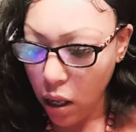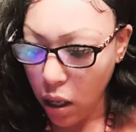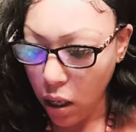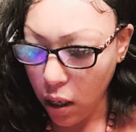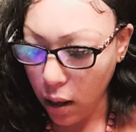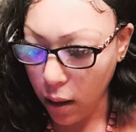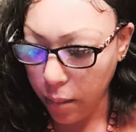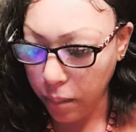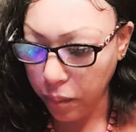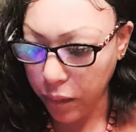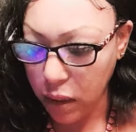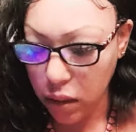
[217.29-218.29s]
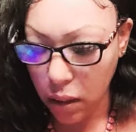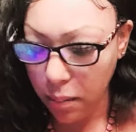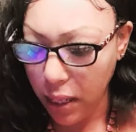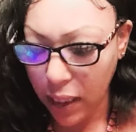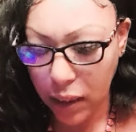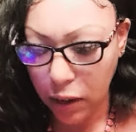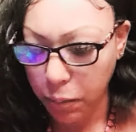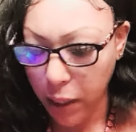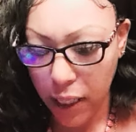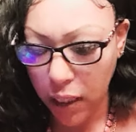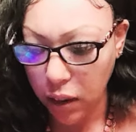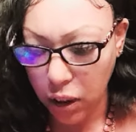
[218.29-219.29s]
um, somebody is
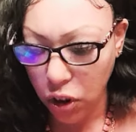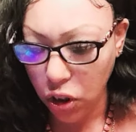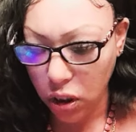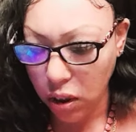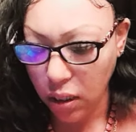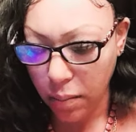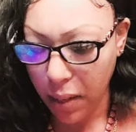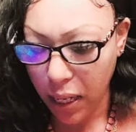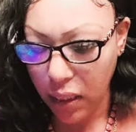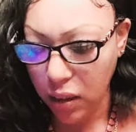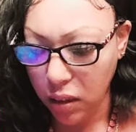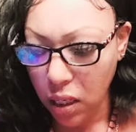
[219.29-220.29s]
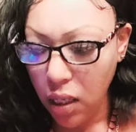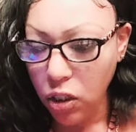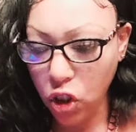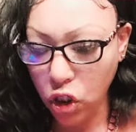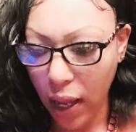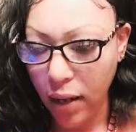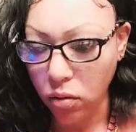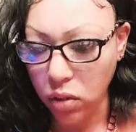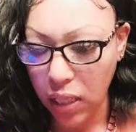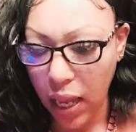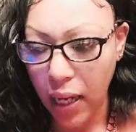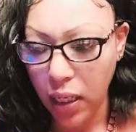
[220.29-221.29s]
paying attention to somebody's shadow
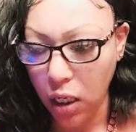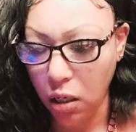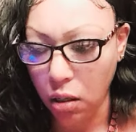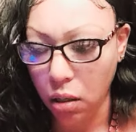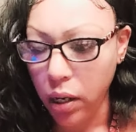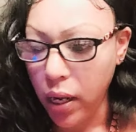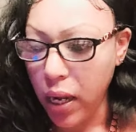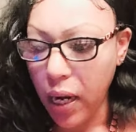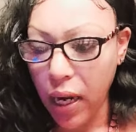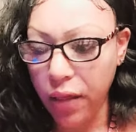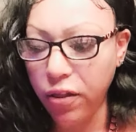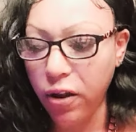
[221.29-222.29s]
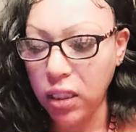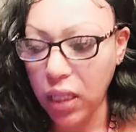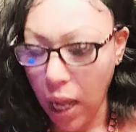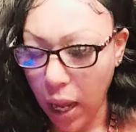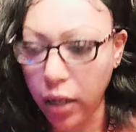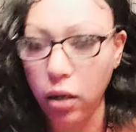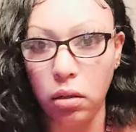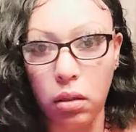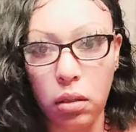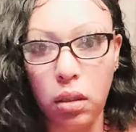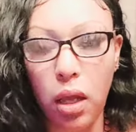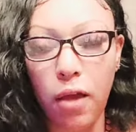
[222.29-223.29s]
side here and they're tired
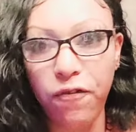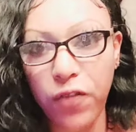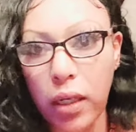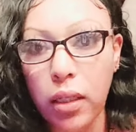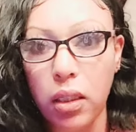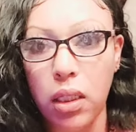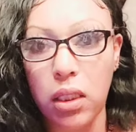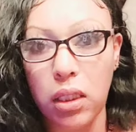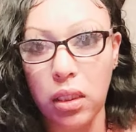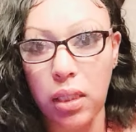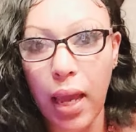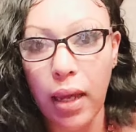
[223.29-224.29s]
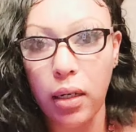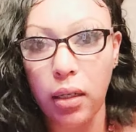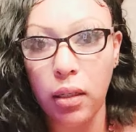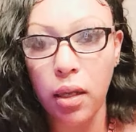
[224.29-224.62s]
of feeling this anxiety.